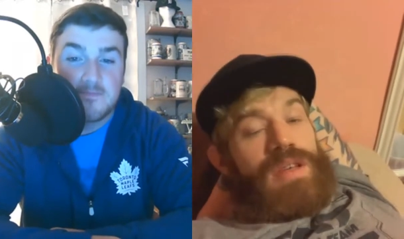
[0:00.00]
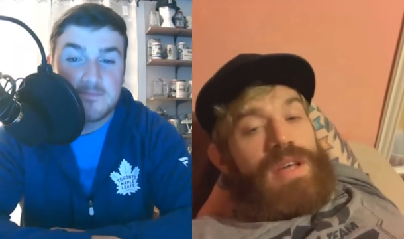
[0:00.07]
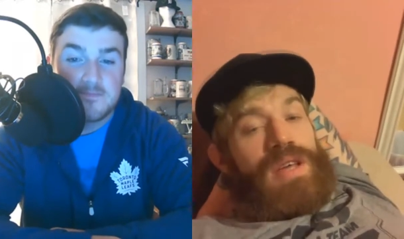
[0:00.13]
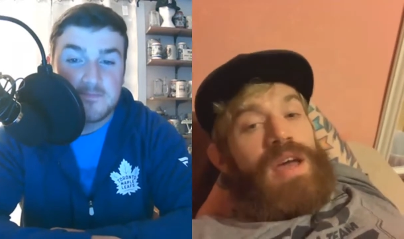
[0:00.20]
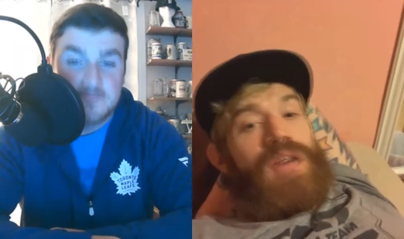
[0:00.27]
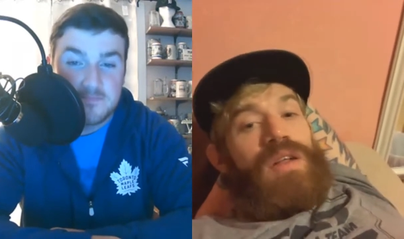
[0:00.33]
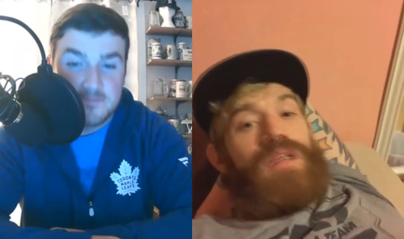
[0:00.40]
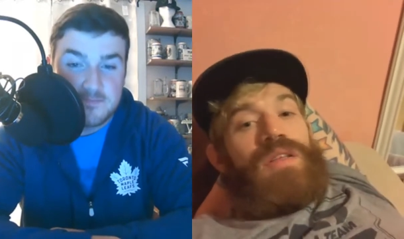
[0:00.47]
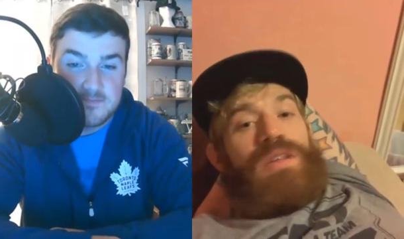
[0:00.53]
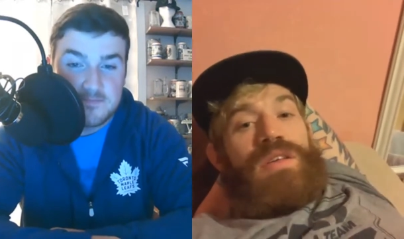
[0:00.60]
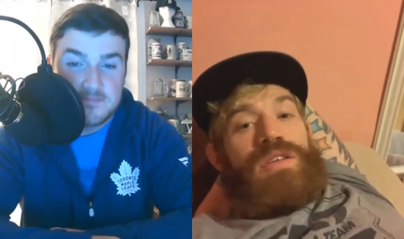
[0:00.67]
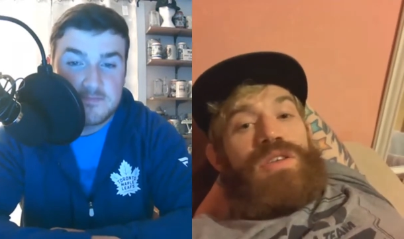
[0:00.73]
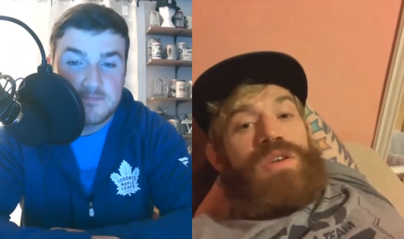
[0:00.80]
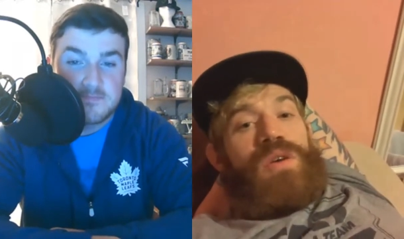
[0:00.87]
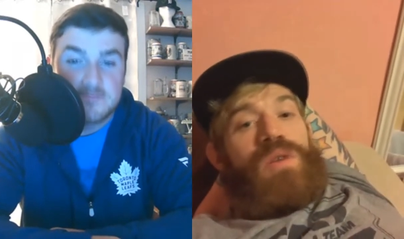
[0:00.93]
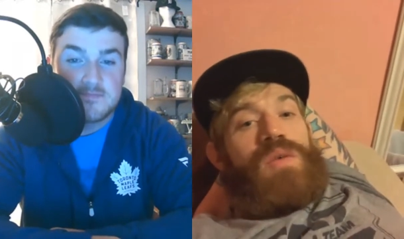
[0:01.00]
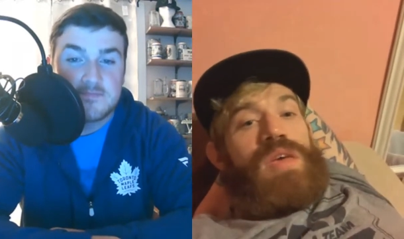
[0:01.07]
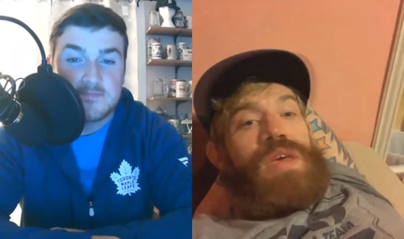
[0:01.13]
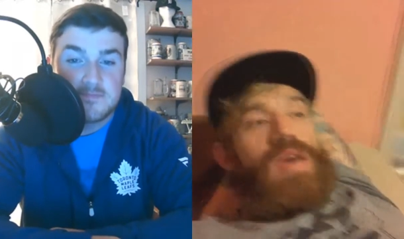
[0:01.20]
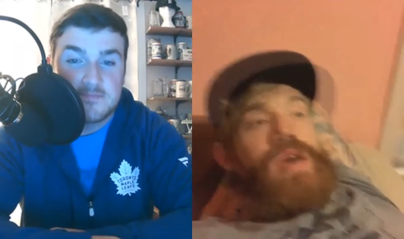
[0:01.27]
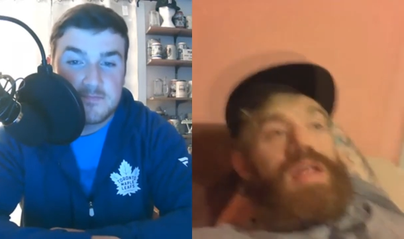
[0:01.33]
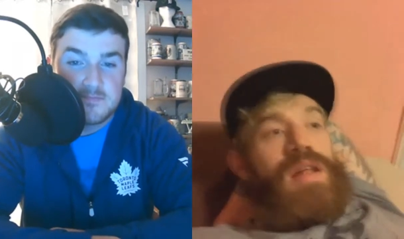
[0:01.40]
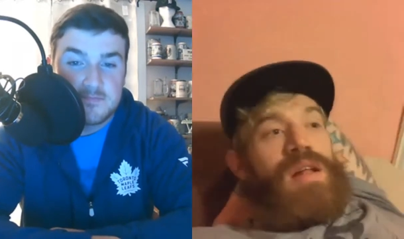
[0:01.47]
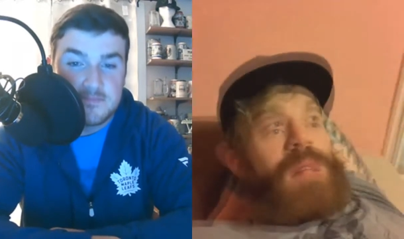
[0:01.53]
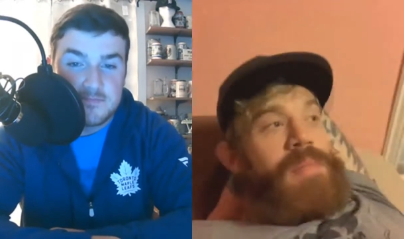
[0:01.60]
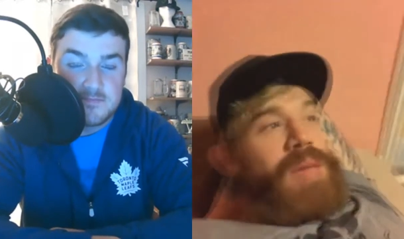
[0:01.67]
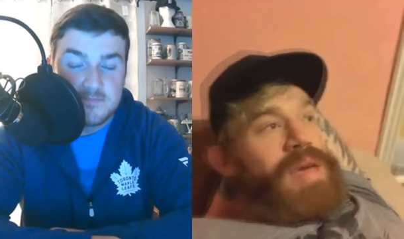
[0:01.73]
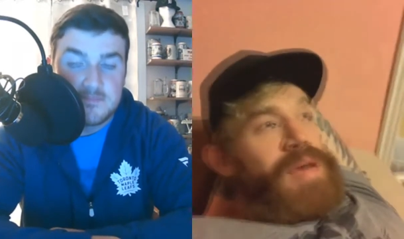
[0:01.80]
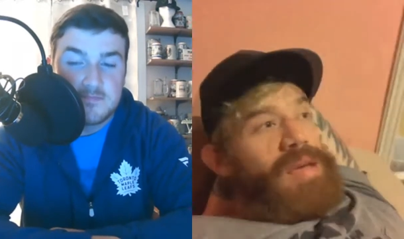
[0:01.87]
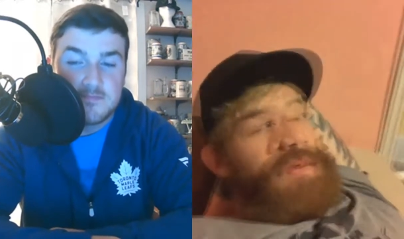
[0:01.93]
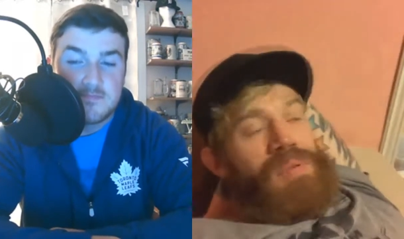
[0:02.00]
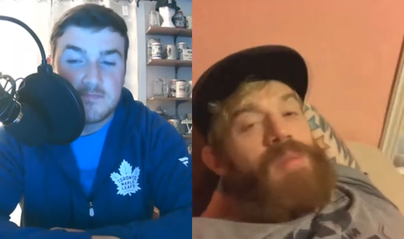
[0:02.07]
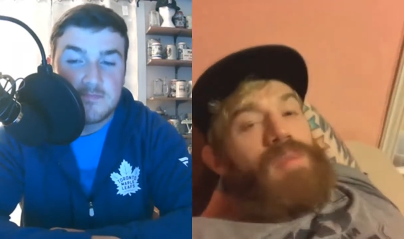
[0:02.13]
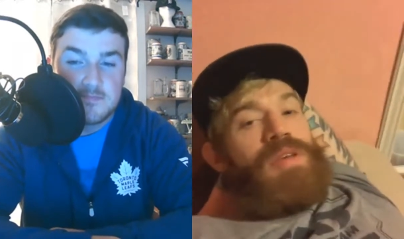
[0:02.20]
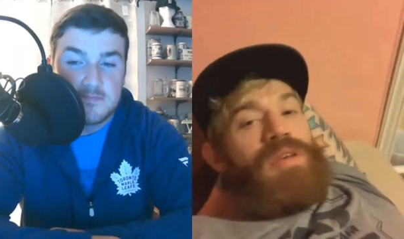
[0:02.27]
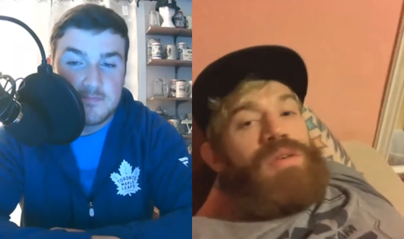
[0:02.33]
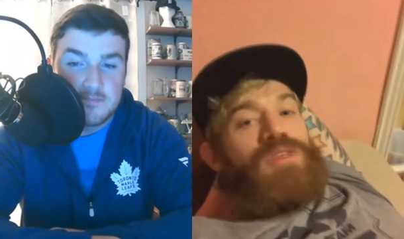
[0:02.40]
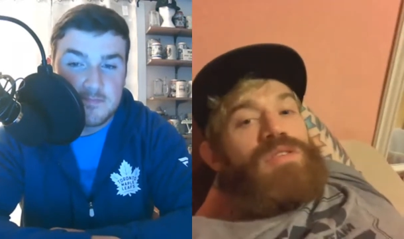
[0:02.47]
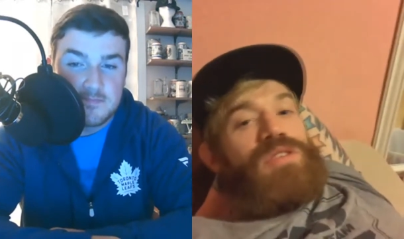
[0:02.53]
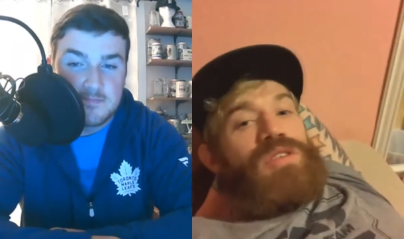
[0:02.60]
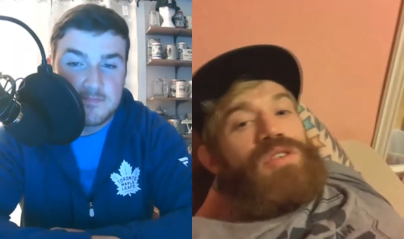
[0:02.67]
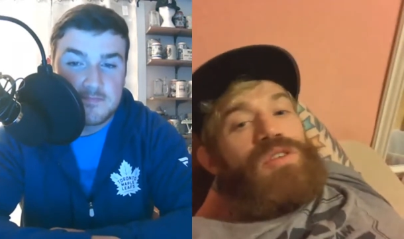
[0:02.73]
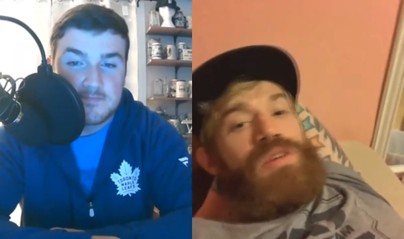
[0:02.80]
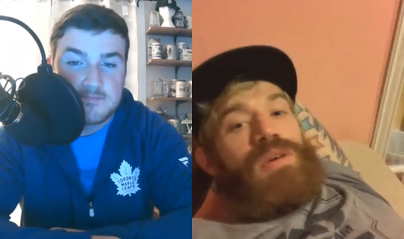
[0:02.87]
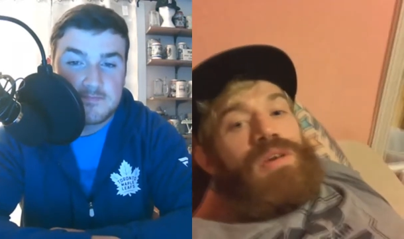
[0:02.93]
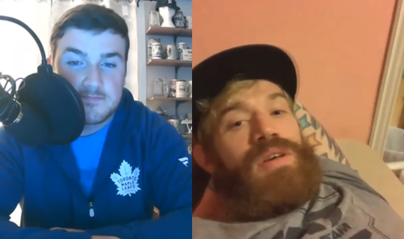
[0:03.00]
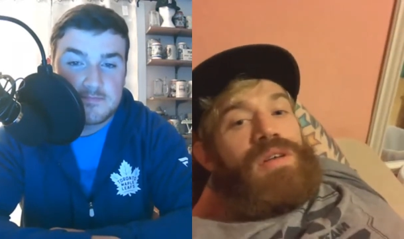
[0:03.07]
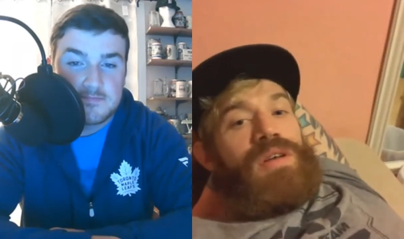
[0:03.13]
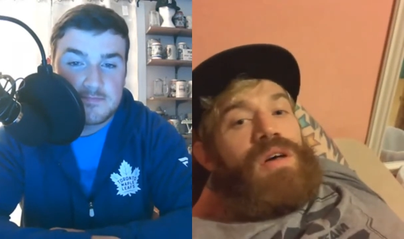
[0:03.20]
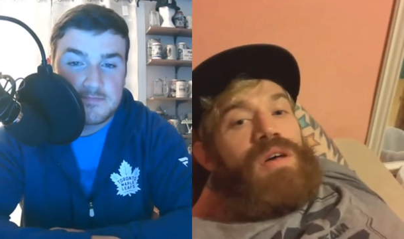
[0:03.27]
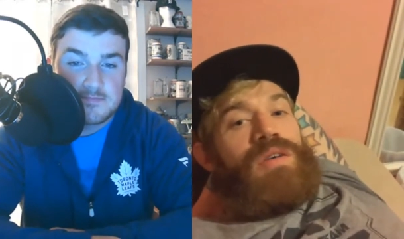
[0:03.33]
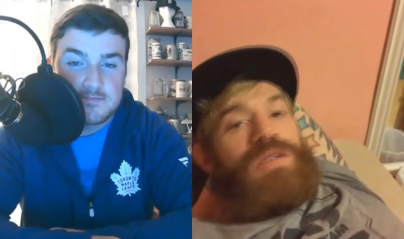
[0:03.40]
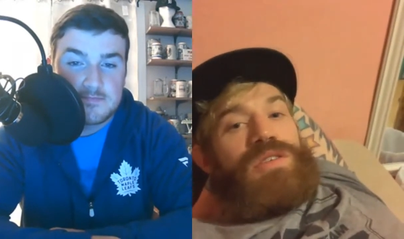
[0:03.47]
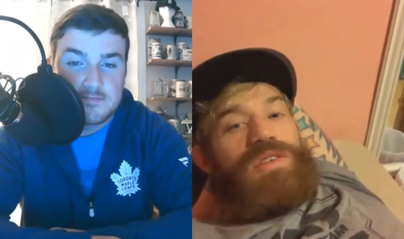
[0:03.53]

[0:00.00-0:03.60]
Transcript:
Speaker 1: title, so he ended up making probably close to $2 million